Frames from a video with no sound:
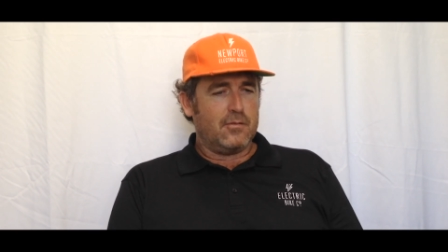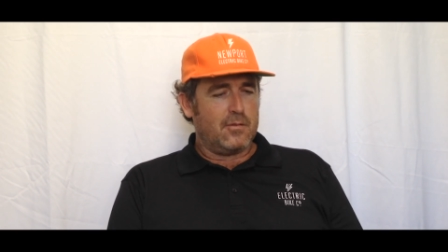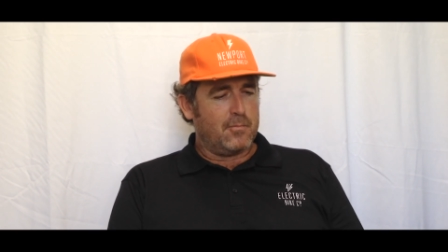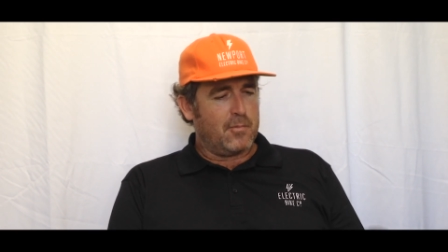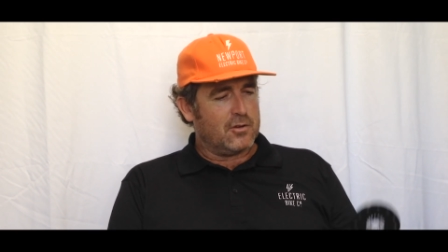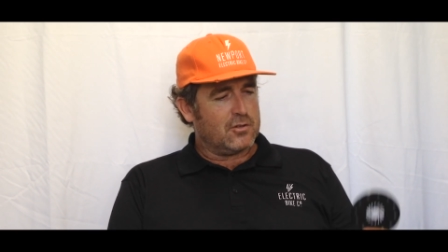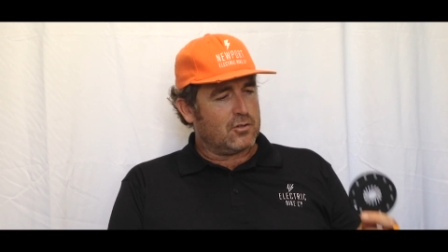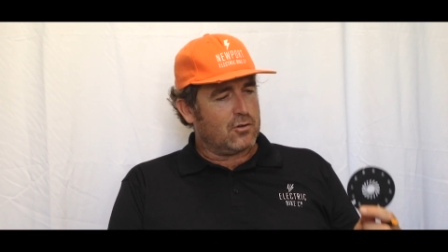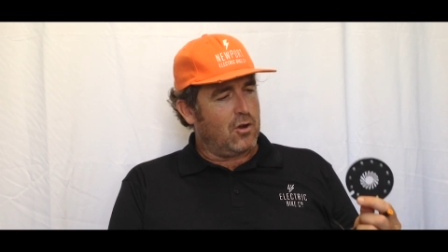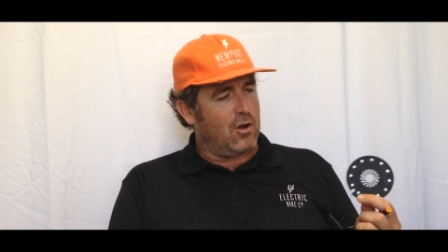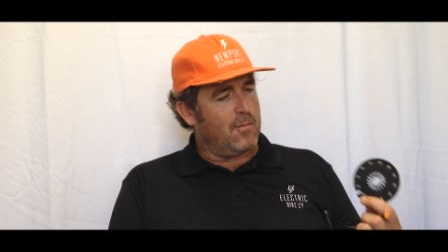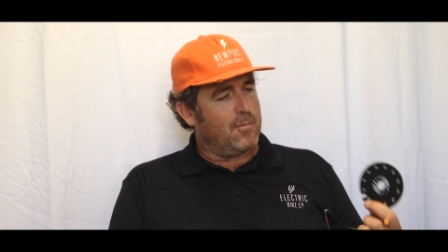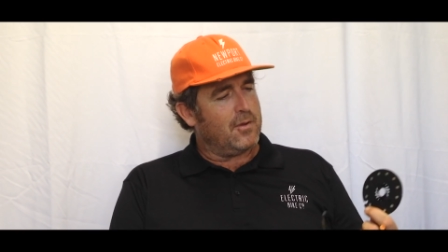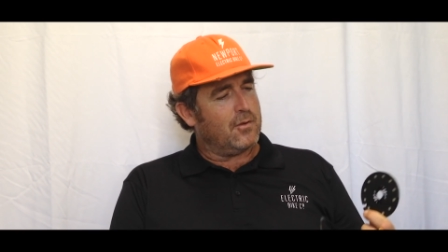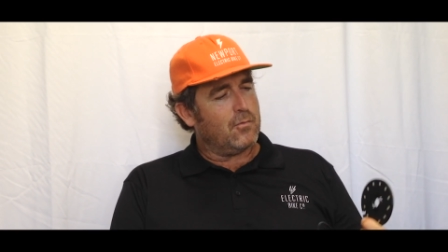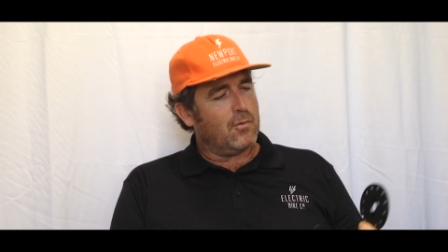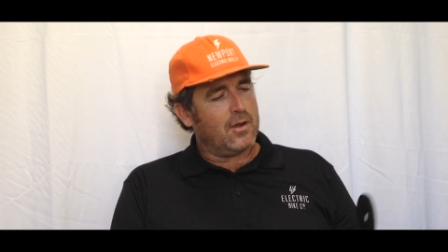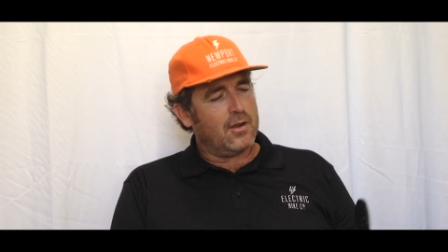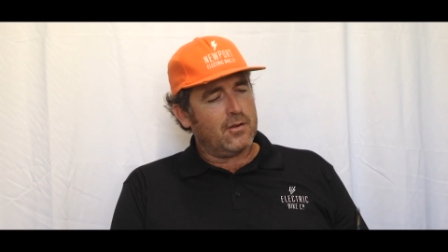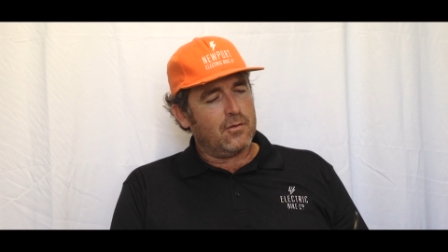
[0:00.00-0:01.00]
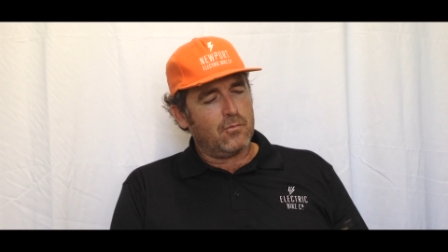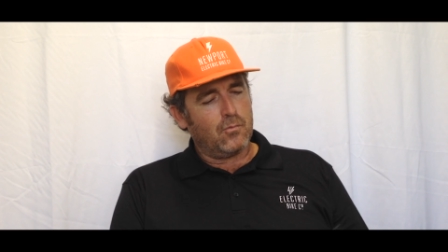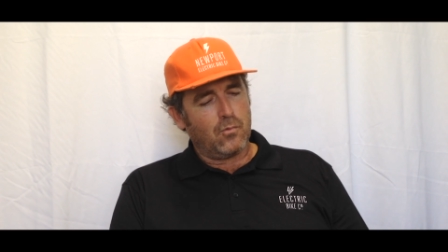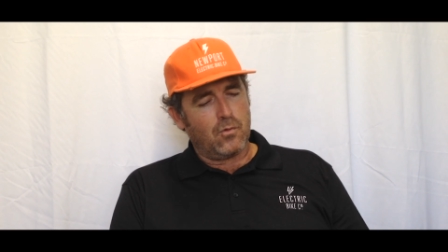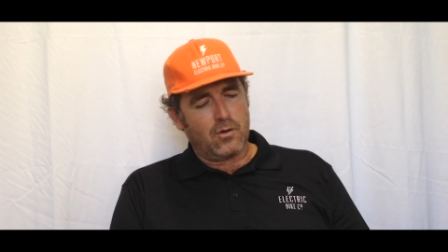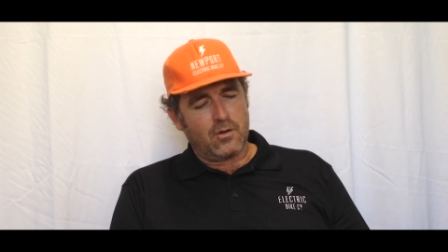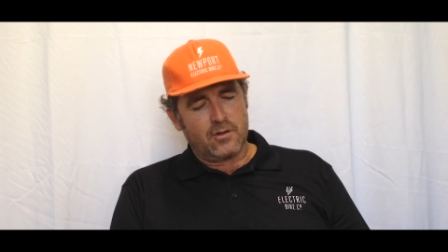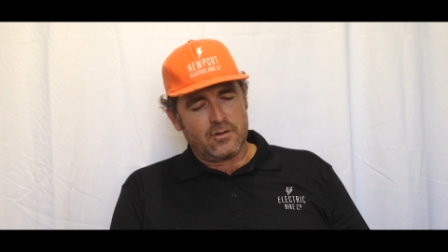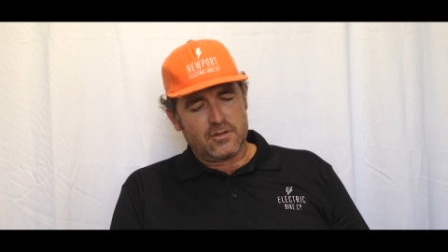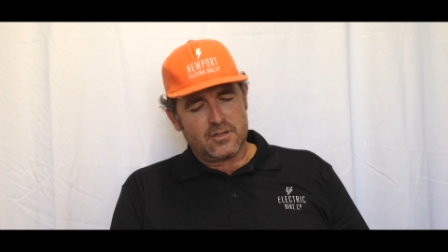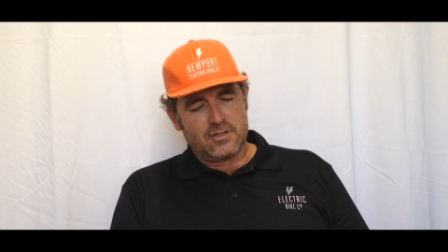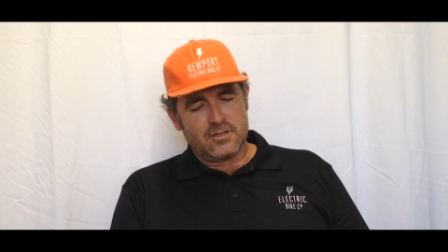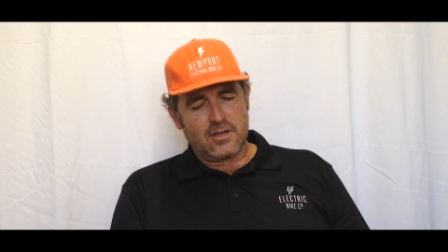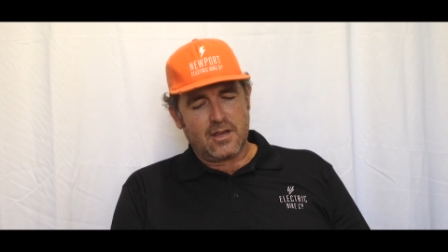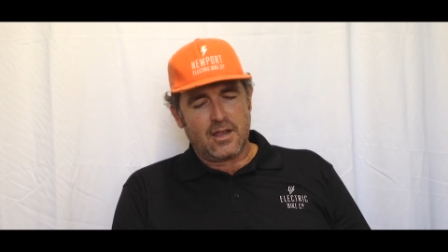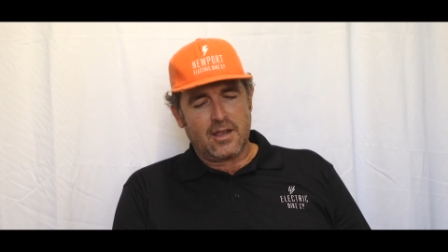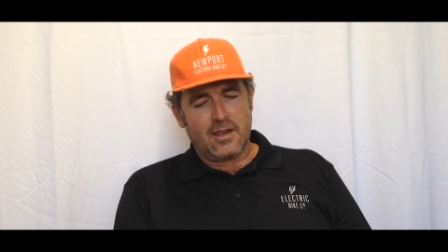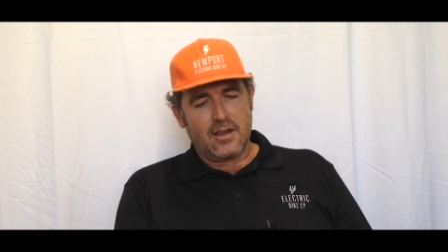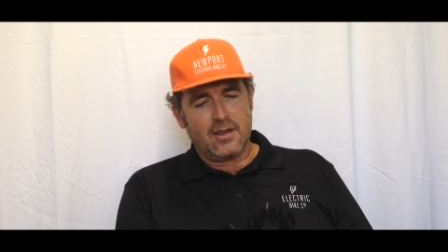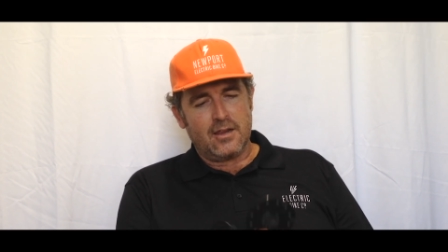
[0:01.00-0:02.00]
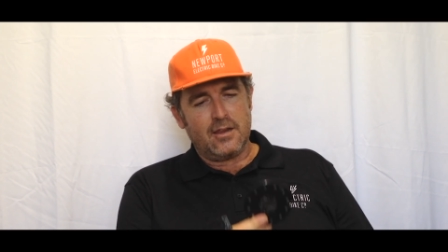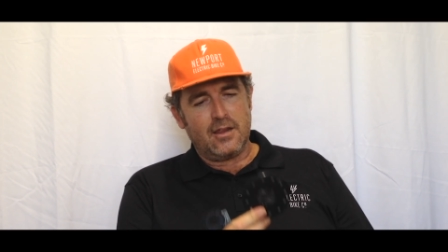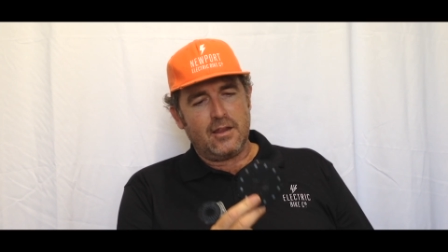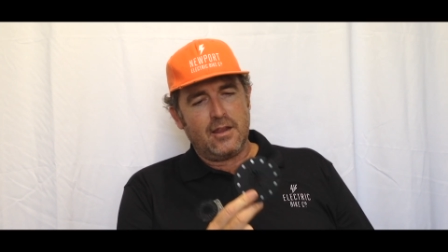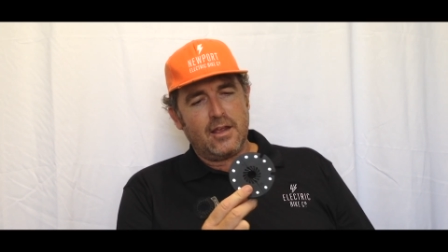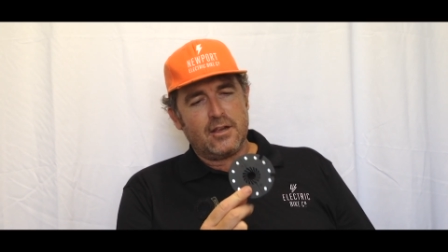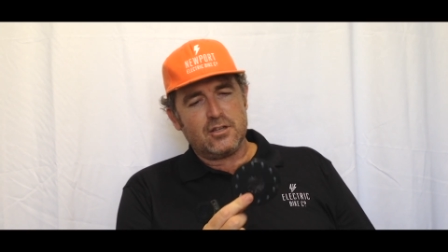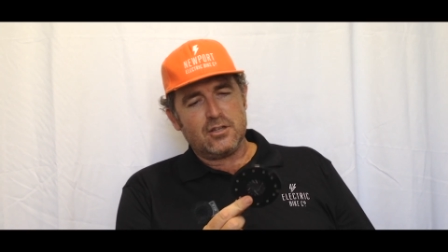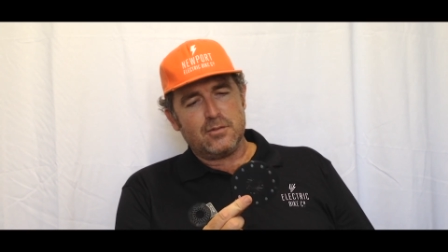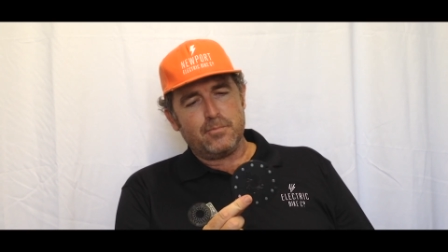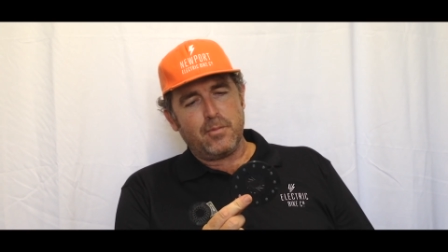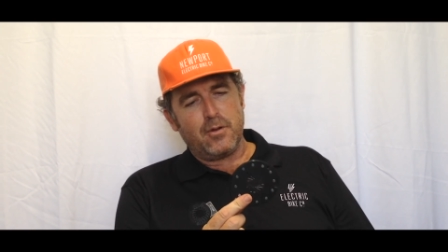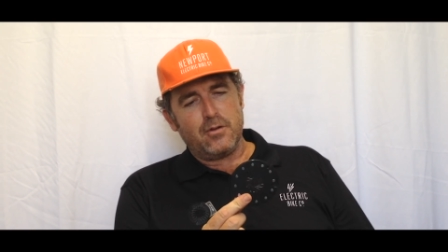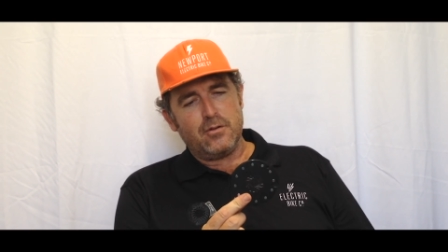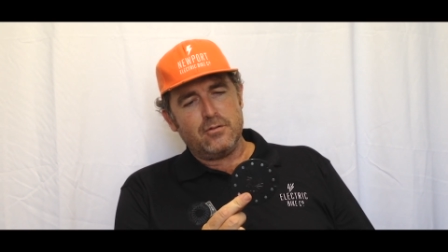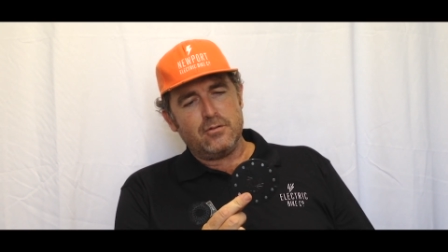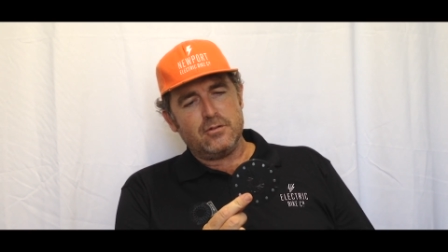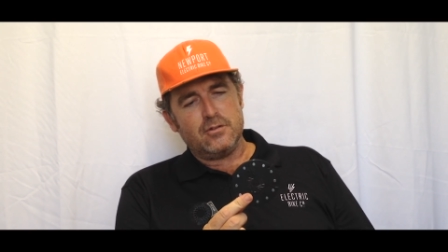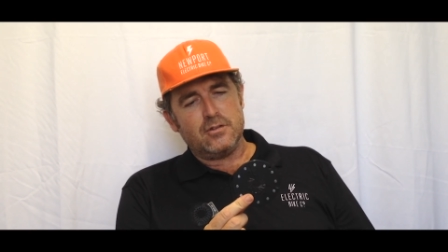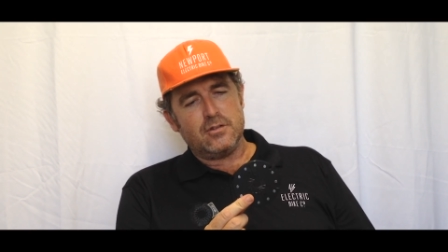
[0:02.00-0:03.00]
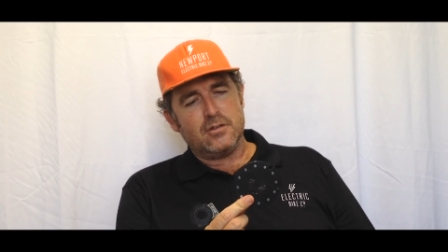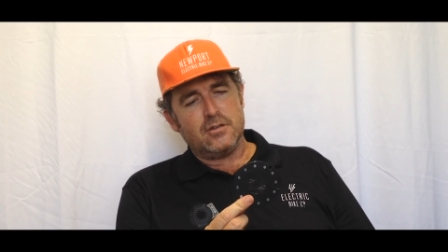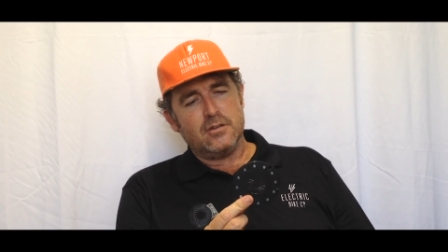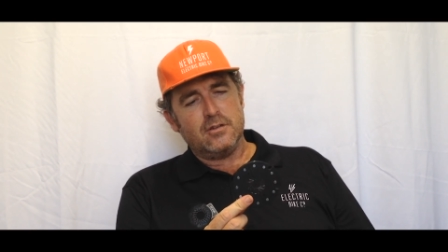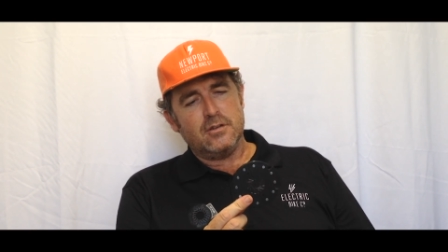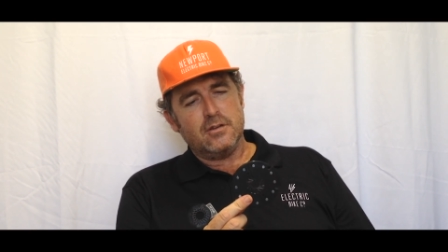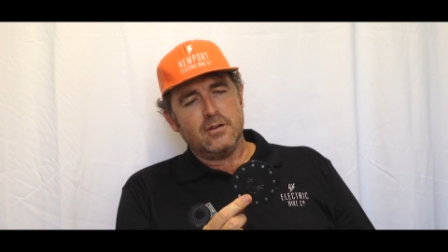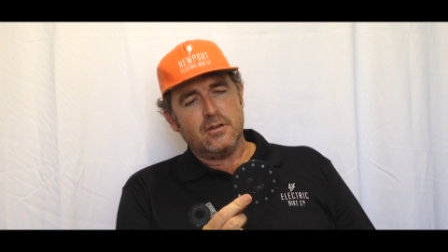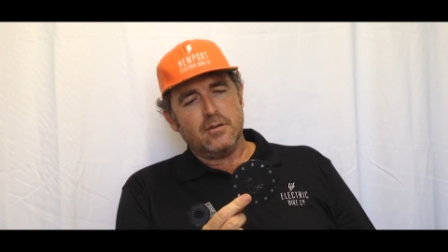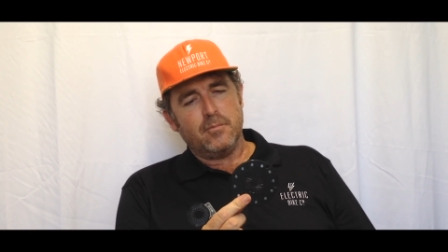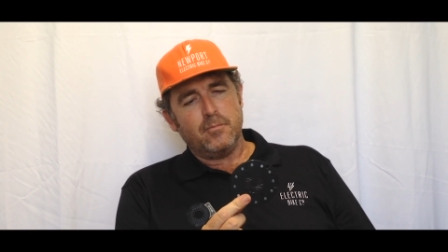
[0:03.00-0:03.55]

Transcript: the most common one was a exposed